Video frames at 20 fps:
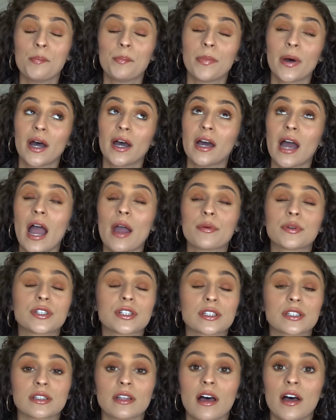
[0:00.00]
but I would
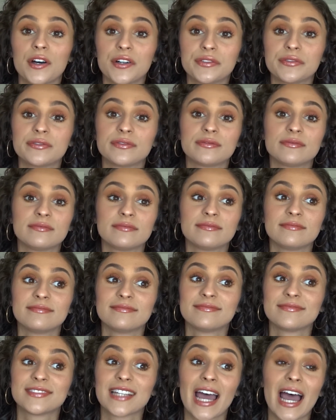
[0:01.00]
just love
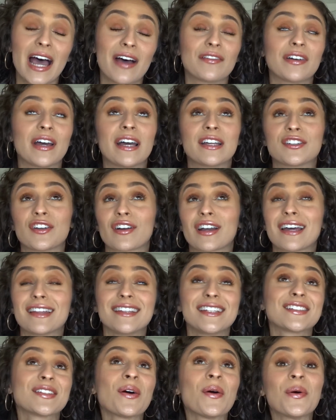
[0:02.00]
to have a hedgehog, at
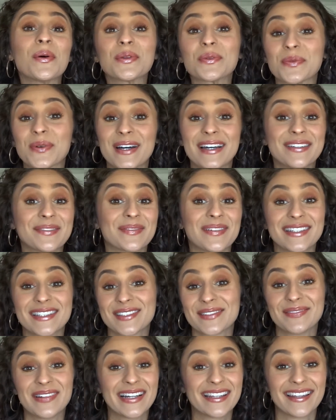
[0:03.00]
least hold one
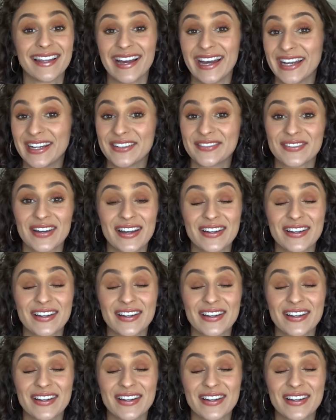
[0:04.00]
once in my life.